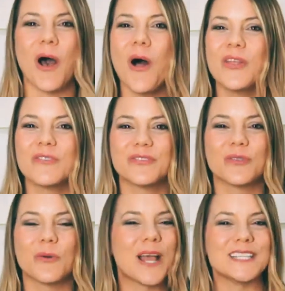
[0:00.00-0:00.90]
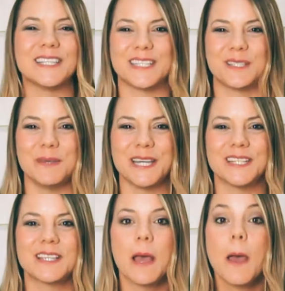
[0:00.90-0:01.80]
all of the ways He
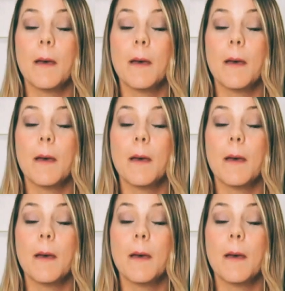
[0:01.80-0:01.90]
speaks,